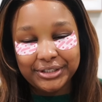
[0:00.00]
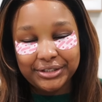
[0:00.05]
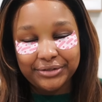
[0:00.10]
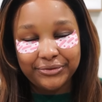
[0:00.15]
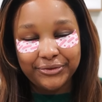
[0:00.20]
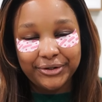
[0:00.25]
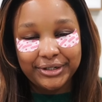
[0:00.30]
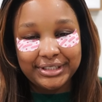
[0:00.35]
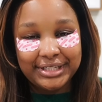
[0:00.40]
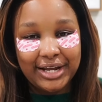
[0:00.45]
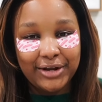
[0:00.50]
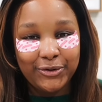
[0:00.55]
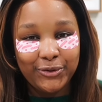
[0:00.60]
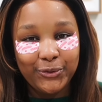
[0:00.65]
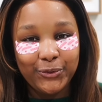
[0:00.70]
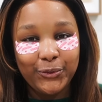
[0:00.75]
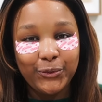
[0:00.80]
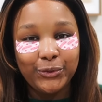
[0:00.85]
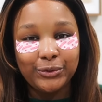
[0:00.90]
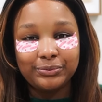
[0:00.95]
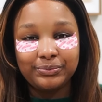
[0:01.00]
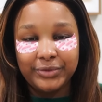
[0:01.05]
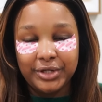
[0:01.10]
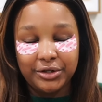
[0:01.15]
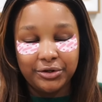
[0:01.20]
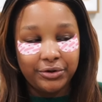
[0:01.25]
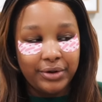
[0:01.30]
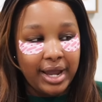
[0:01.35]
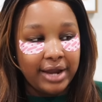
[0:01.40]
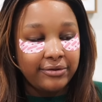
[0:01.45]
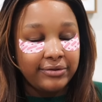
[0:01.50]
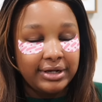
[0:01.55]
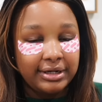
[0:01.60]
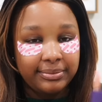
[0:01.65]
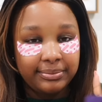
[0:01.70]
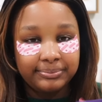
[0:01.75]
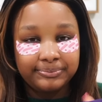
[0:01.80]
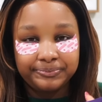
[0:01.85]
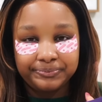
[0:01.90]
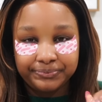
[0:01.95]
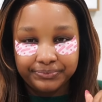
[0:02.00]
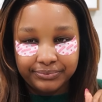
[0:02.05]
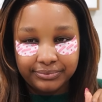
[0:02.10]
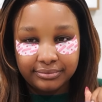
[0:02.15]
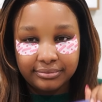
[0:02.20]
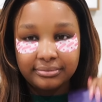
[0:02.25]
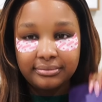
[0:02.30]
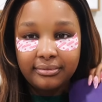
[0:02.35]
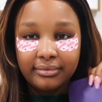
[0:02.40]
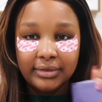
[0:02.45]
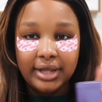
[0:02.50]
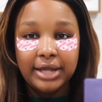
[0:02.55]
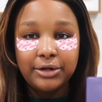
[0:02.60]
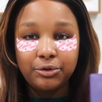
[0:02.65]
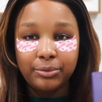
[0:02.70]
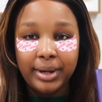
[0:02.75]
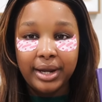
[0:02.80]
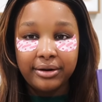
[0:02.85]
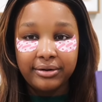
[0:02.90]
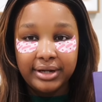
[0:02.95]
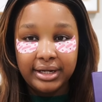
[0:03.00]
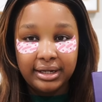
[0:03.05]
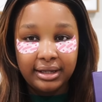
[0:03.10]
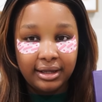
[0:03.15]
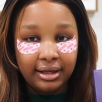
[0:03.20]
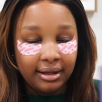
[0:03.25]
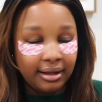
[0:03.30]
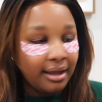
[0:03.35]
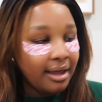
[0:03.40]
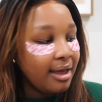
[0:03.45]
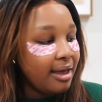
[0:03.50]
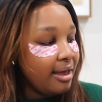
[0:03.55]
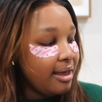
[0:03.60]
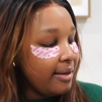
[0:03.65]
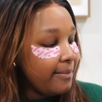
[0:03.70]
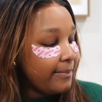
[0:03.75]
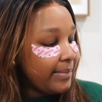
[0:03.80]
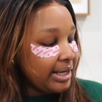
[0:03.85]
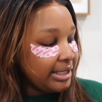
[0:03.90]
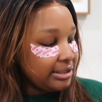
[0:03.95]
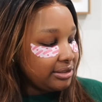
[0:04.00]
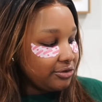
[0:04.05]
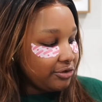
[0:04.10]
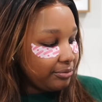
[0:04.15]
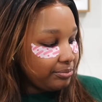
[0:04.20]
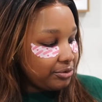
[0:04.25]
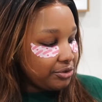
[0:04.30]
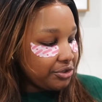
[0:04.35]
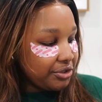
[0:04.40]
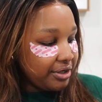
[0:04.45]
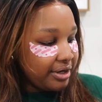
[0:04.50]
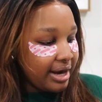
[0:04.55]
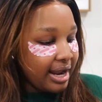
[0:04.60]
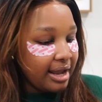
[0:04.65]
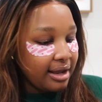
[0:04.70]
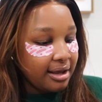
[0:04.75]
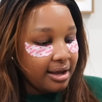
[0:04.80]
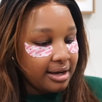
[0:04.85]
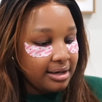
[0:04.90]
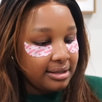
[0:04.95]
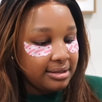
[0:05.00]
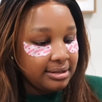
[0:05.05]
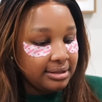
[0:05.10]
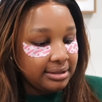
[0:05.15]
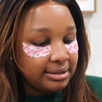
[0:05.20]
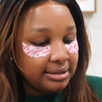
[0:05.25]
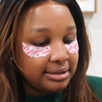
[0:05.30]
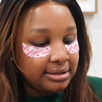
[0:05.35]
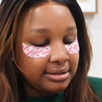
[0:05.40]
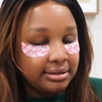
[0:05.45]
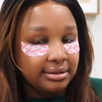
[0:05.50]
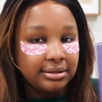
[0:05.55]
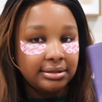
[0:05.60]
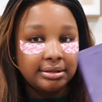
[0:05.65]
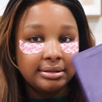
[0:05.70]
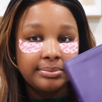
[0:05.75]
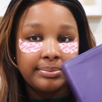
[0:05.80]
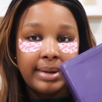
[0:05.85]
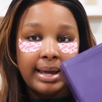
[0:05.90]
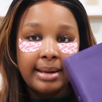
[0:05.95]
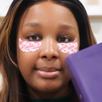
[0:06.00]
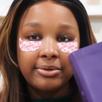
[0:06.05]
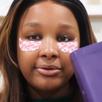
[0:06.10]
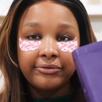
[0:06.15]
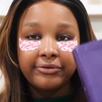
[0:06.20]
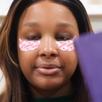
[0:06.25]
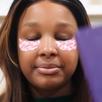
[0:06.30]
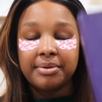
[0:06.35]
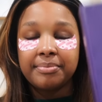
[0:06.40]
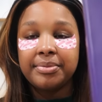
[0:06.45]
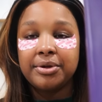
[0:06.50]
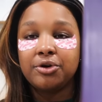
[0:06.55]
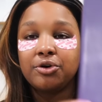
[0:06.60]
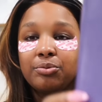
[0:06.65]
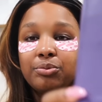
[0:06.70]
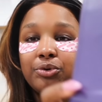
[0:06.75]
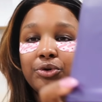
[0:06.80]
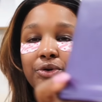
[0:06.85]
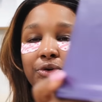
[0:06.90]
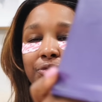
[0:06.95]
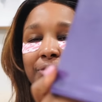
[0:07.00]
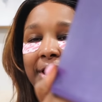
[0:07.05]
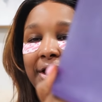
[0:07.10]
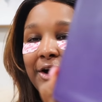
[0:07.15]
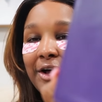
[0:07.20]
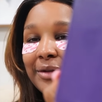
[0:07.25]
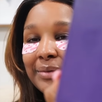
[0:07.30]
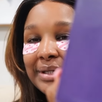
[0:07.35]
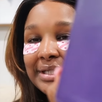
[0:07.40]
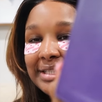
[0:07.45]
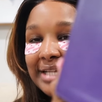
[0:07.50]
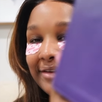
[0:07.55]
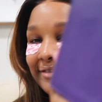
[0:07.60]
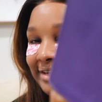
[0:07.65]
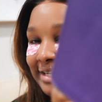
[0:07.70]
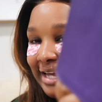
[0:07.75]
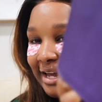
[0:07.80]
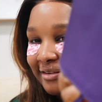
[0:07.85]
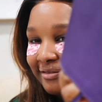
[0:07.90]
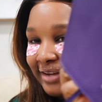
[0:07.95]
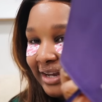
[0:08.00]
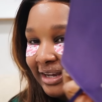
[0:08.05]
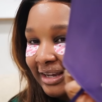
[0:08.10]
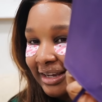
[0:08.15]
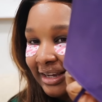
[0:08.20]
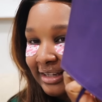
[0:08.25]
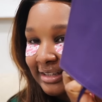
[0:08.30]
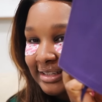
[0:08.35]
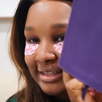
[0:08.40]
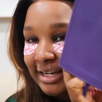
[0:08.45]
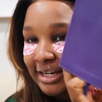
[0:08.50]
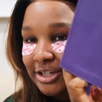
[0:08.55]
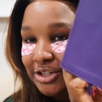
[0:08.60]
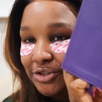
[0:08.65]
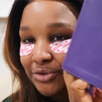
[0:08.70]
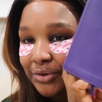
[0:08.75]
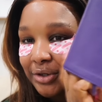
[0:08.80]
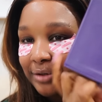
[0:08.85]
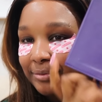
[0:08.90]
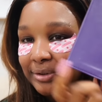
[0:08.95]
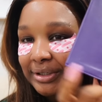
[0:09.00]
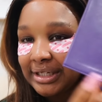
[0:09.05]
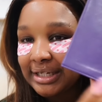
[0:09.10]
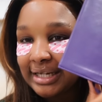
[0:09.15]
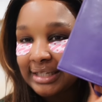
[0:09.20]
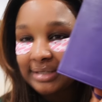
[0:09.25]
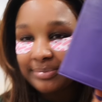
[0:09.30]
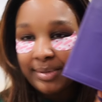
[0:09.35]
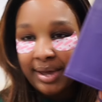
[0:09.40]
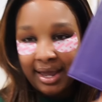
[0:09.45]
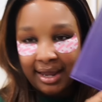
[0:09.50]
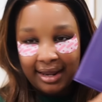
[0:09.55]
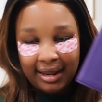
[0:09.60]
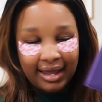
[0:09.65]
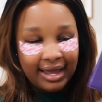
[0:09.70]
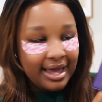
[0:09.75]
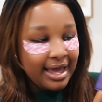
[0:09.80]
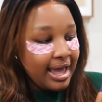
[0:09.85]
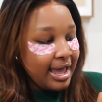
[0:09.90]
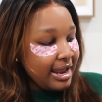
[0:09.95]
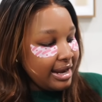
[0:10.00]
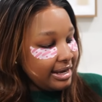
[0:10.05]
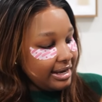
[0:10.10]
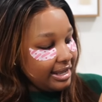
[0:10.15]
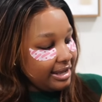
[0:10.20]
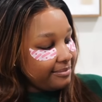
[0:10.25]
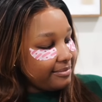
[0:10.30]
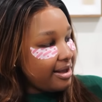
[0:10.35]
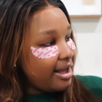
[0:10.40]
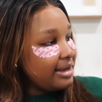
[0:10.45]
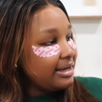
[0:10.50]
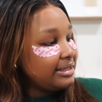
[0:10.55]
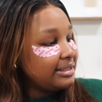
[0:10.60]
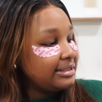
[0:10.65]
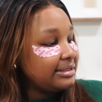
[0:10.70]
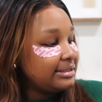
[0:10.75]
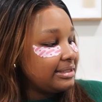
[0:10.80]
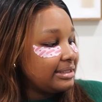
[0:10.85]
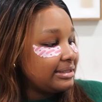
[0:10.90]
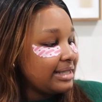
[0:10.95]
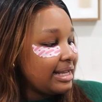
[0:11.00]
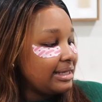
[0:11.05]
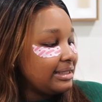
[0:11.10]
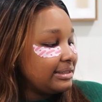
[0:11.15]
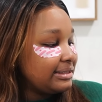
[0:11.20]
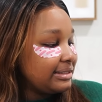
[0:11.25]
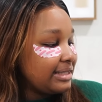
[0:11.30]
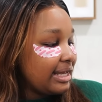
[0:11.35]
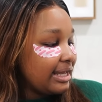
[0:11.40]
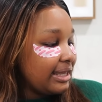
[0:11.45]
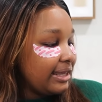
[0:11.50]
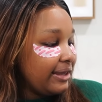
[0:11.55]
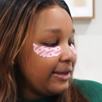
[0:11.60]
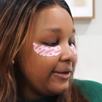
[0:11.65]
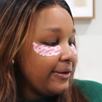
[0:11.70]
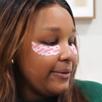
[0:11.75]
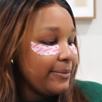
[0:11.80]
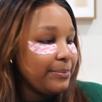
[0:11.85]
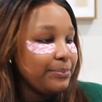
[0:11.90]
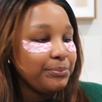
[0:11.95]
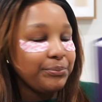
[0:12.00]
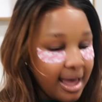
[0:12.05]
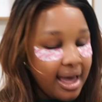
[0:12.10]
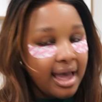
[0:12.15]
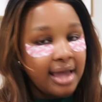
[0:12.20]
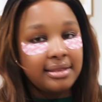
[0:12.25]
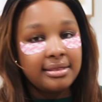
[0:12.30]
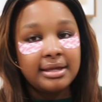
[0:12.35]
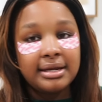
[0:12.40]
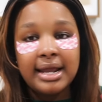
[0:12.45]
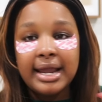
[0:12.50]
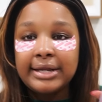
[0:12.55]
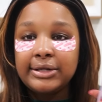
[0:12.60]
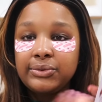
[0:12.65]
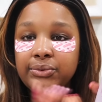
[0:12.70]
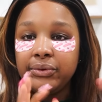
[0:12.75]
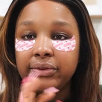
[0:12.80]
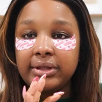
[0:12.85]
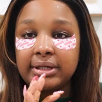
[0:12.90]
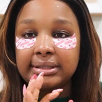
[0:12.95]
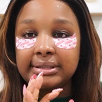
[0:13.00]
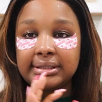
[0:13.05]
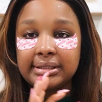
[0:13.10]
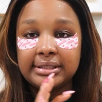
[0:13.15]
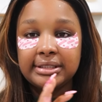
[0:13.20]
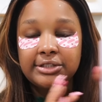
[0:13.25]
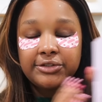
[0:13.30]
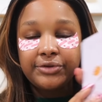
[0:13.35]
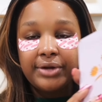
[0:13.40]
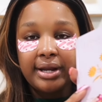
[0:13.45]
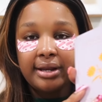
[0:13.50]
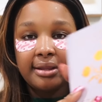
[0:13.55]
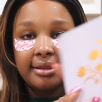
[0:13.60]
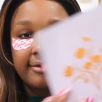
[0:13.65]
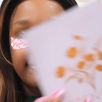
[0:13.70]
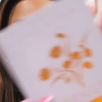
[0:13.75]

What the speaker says: of course, I do my reading, my scripture. I got this Bible from a big up crew. Every time I get it, I show you, but it has my name on it. It says Alicia Kim. And then I do this strength